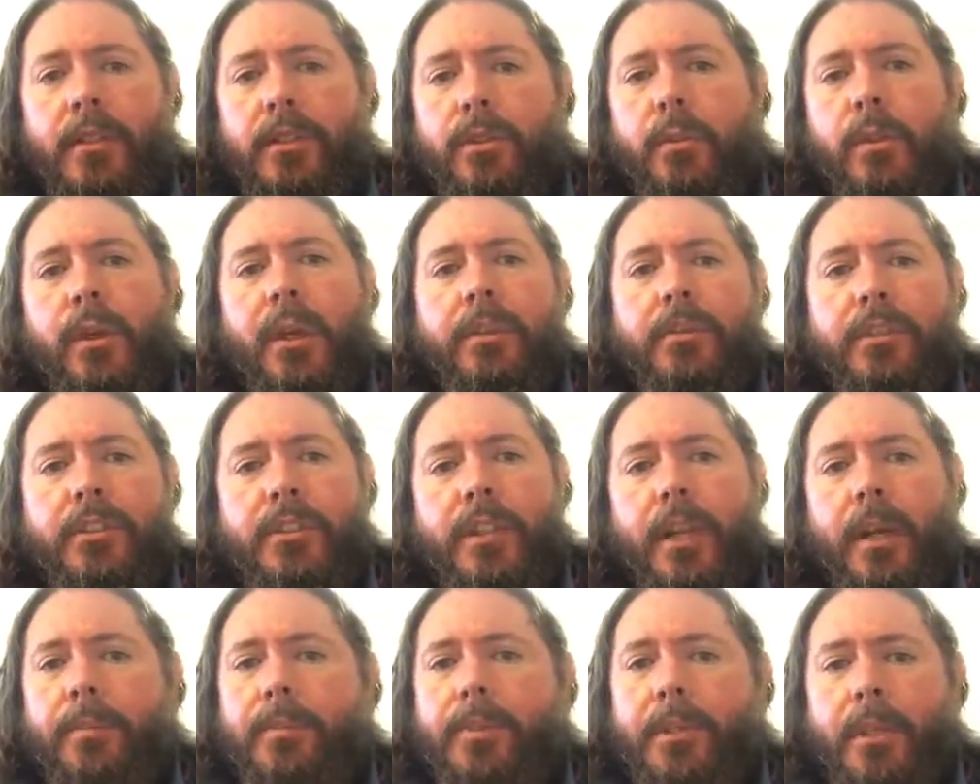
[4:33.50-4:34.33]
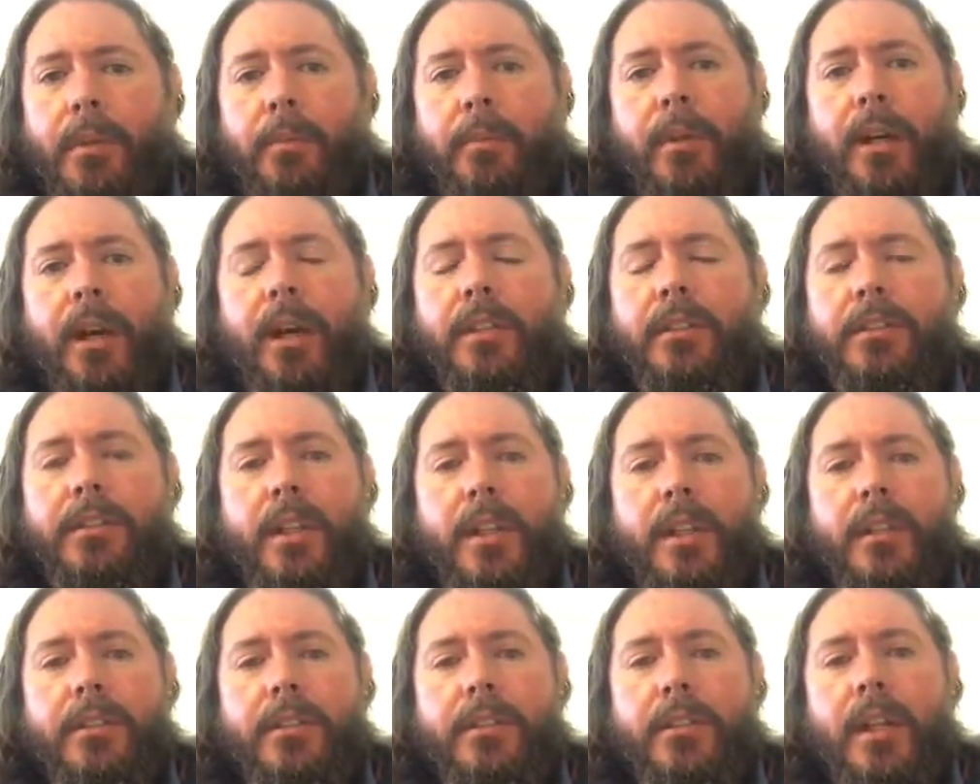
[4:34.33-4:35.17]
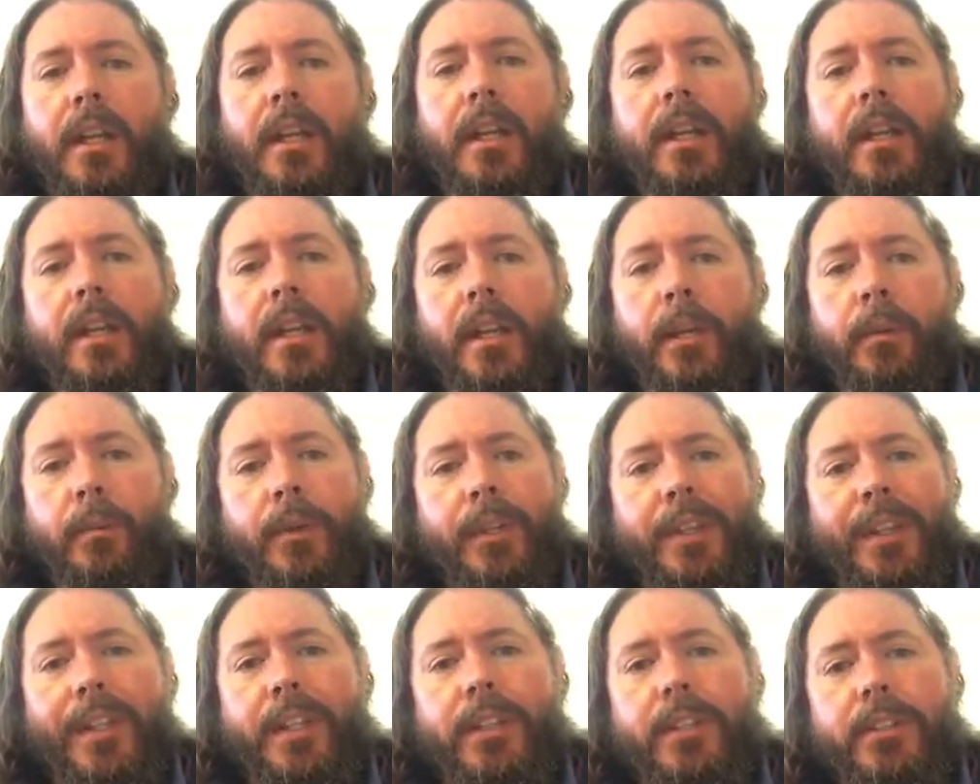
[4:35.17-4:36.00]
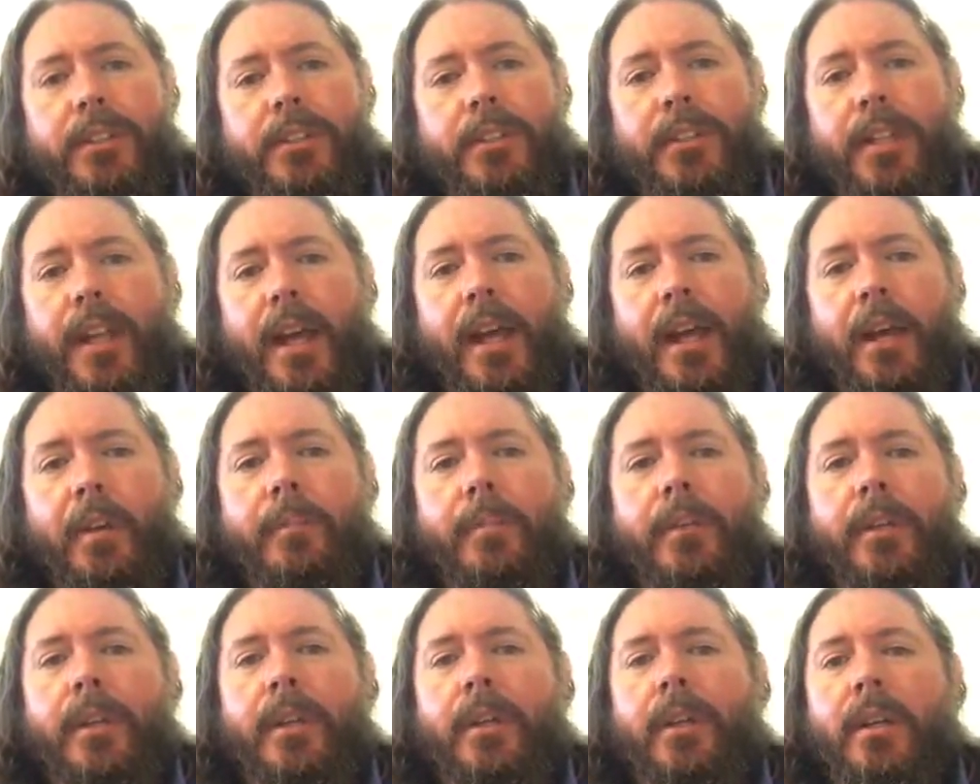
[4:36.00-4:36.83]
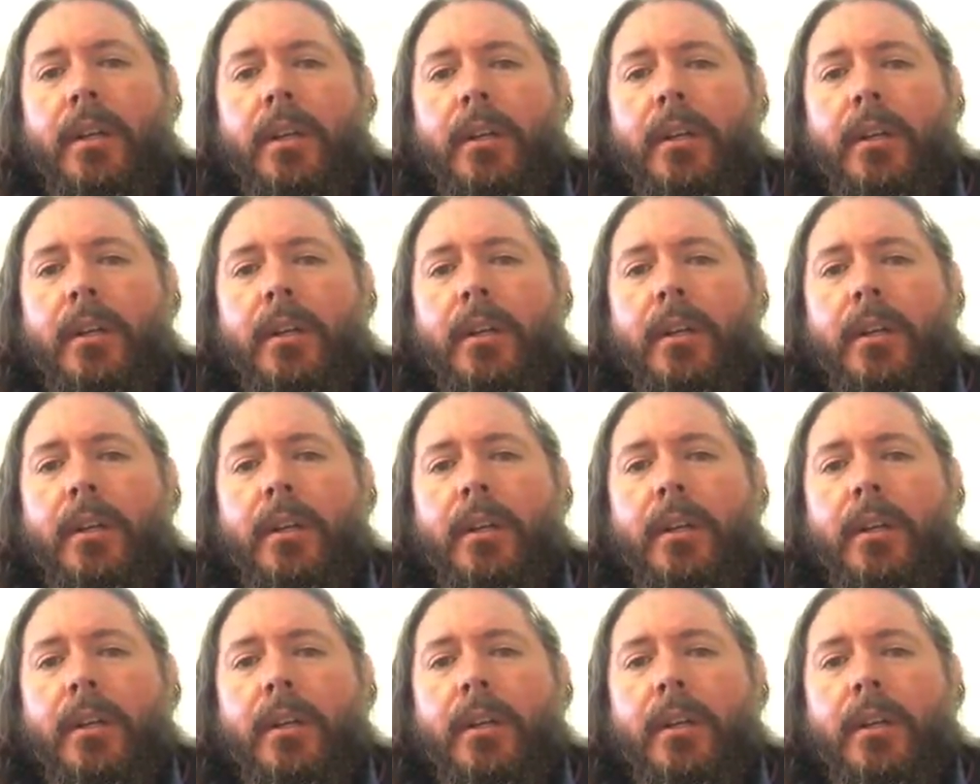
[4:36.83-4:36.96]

12 steps in a process, and with each step,